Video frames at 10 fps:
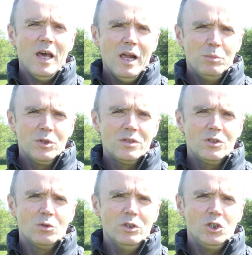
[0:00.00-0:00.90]
help us
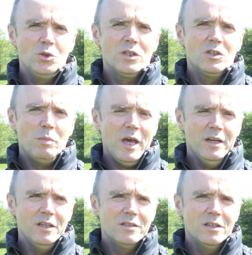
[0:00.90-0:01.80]
to reduce our dependence